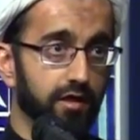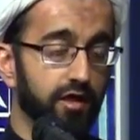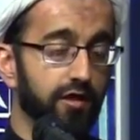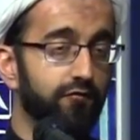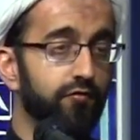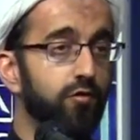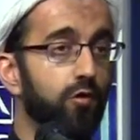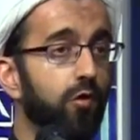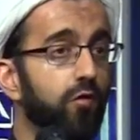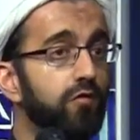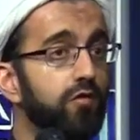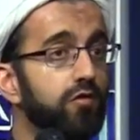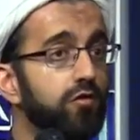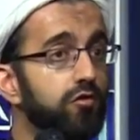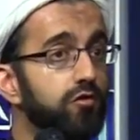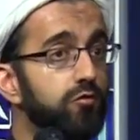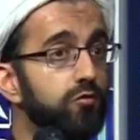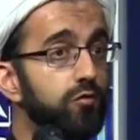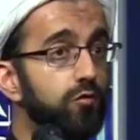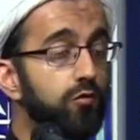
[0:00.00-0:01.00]
If you only
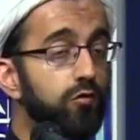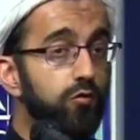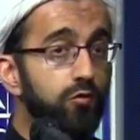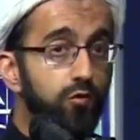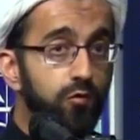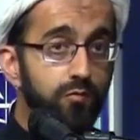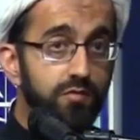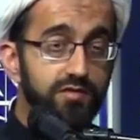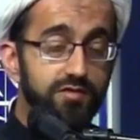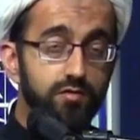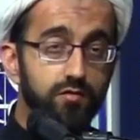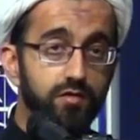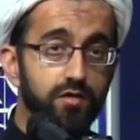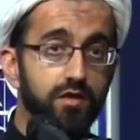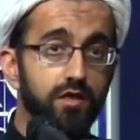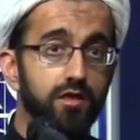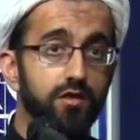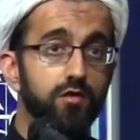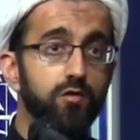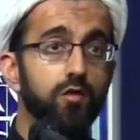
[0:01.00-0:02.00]
knew whom is
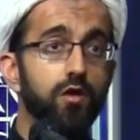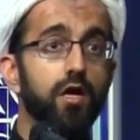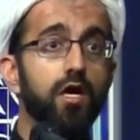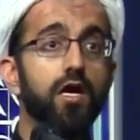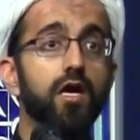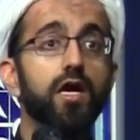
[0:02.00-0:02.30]
looking at you